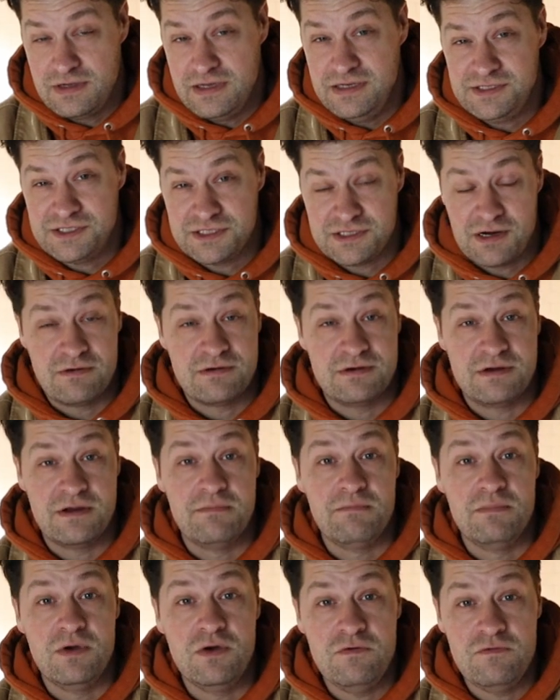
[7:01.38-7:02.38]
he started a
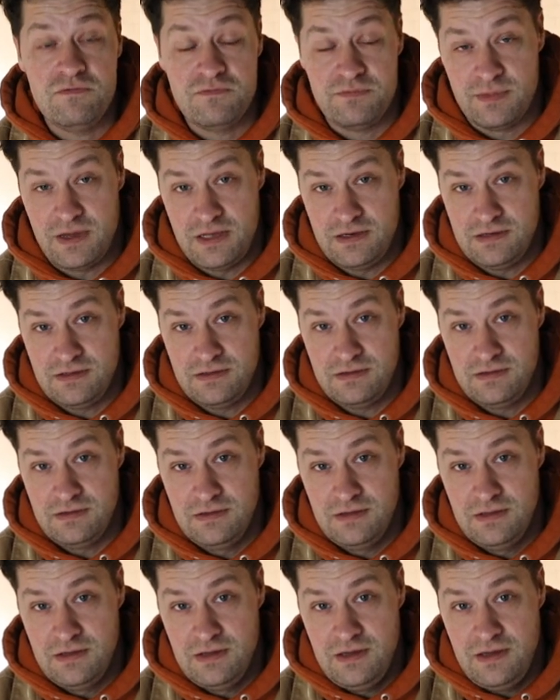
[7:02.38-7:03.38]
movement,
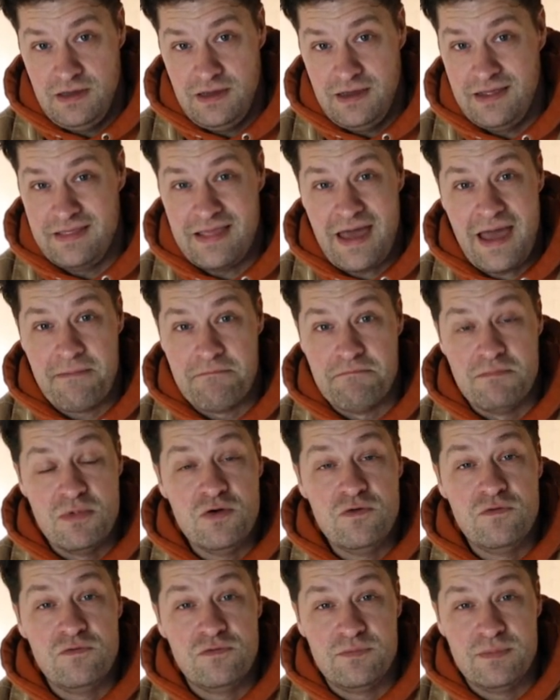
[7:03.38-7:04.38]
and that
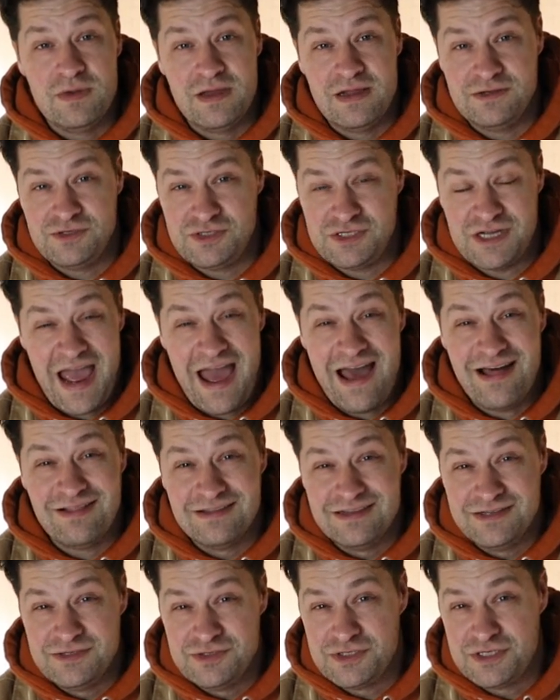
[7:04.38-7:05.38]
movement
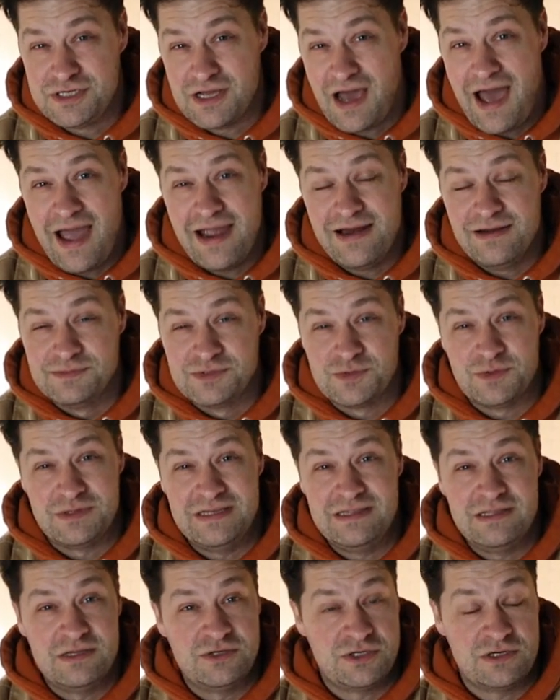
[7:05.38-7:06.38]
challenged items
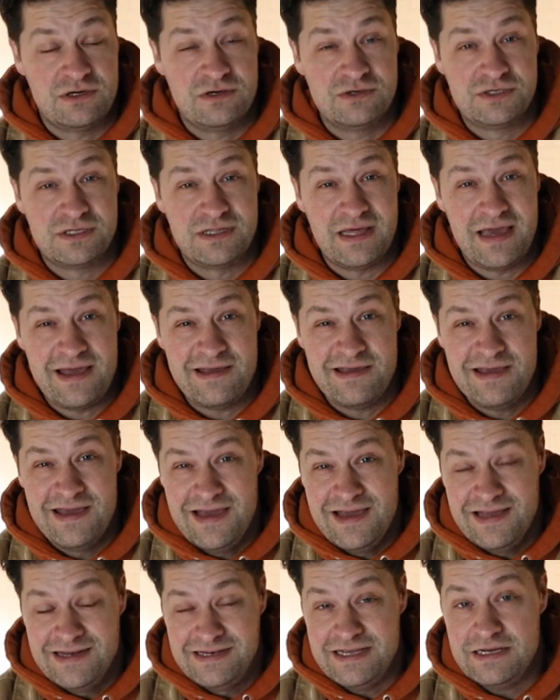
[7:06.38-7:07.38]
within the church that
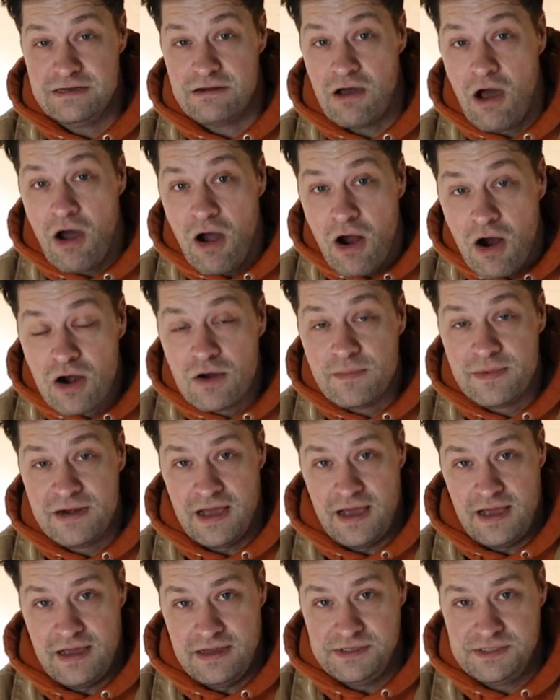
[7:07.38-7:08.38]
didn't
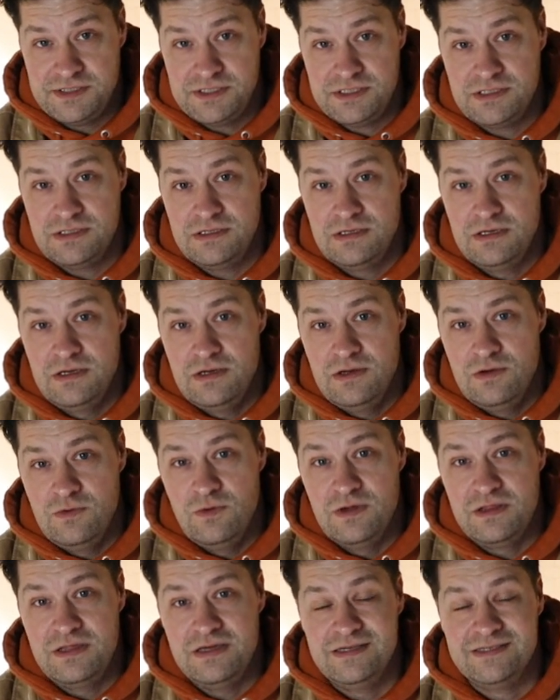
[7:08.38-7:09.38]
harmonize
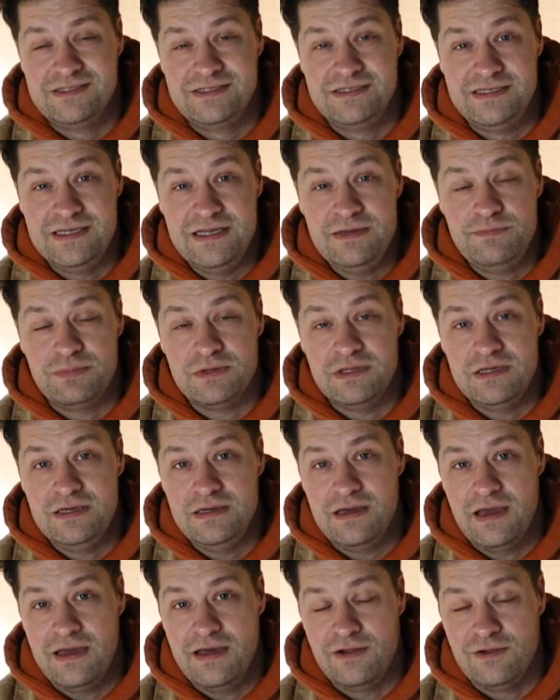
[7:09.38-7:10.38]
with his
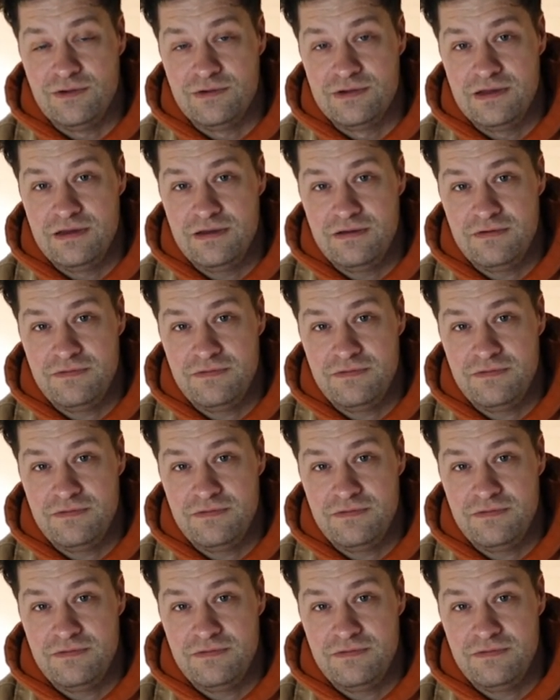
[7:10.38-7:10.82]
deeply held